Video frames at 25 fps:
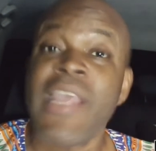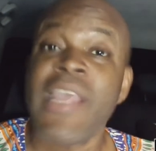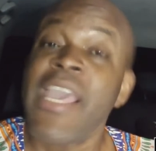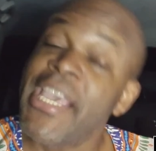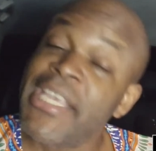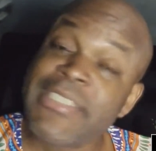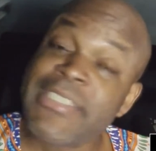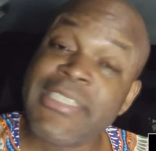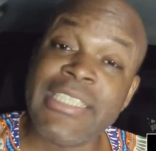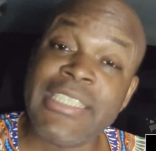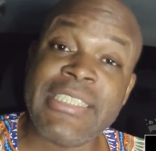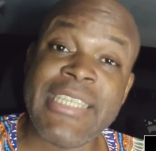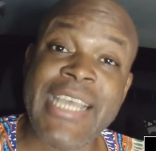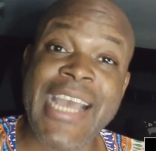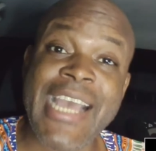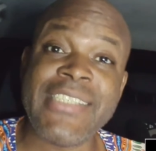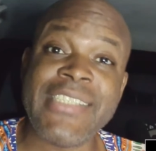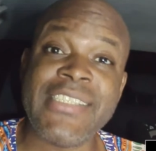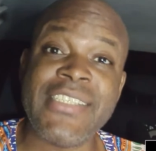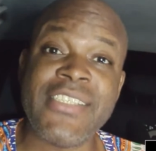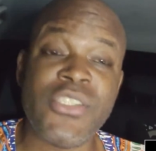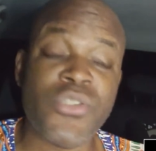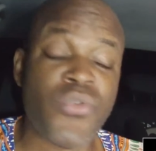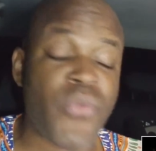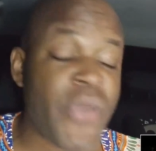It's a sad
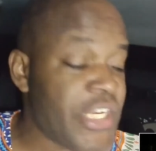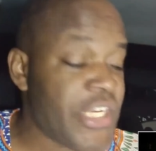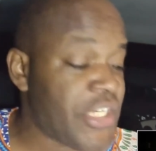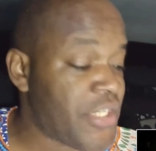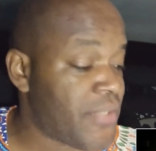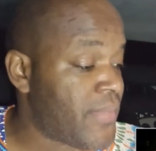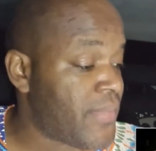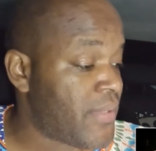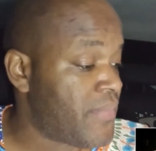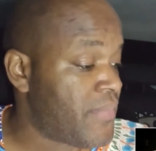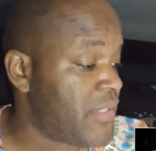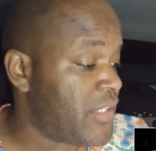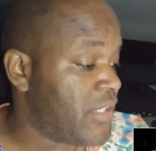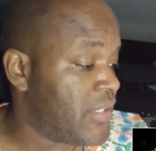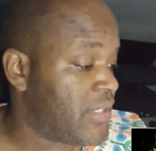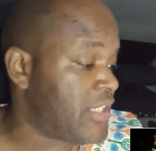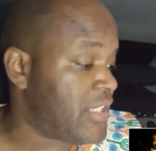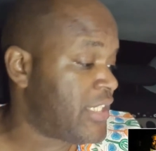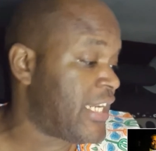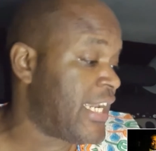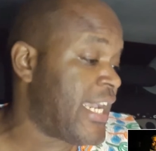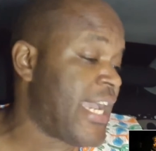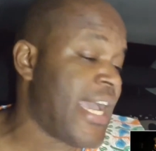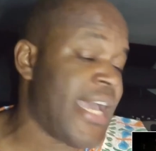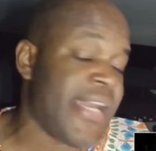situation, but Mr.
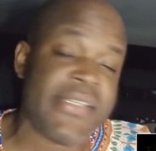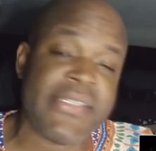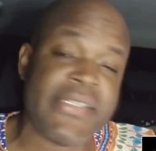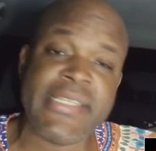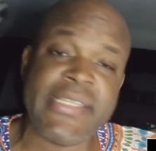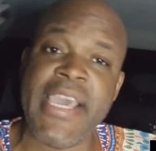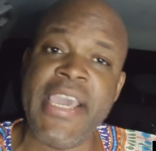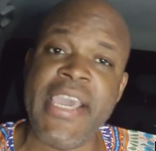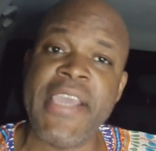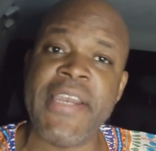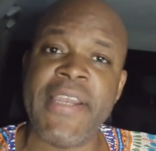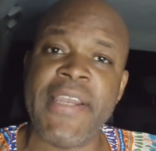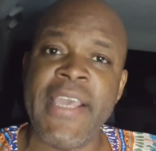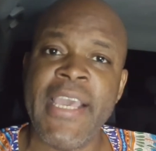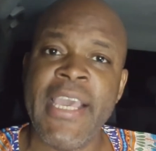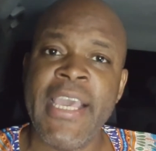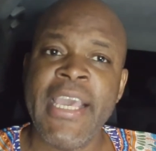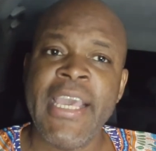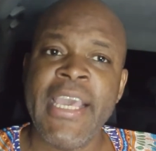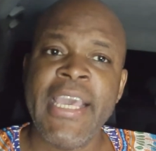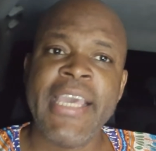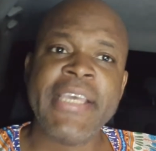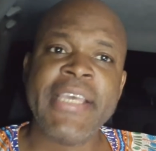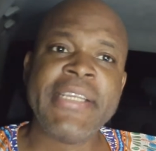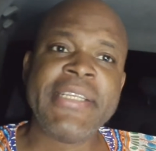J gotta say it.
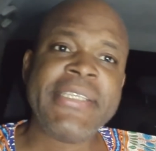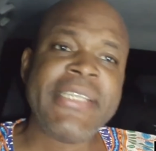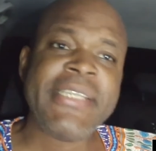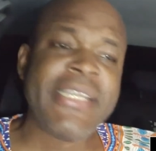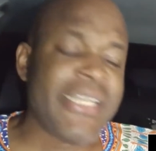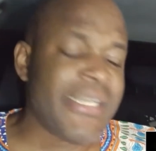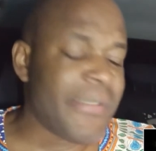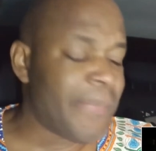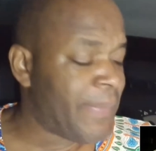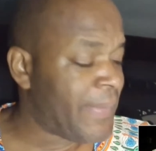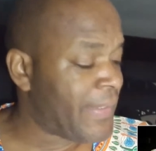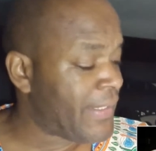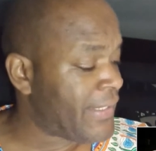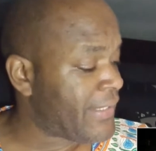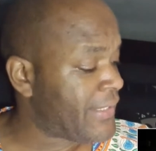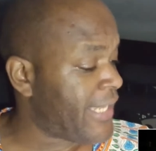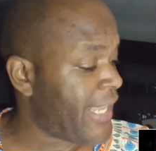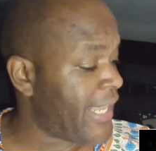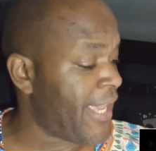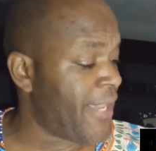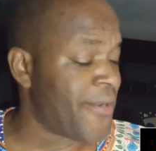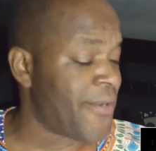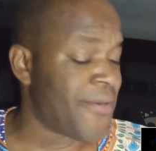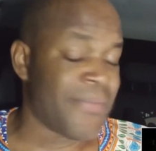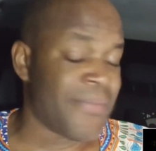It did, but
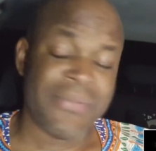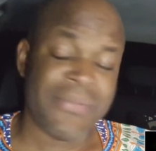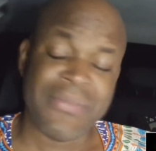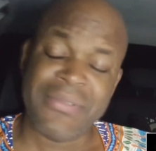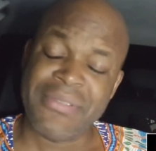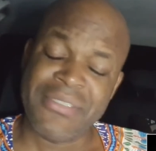damn.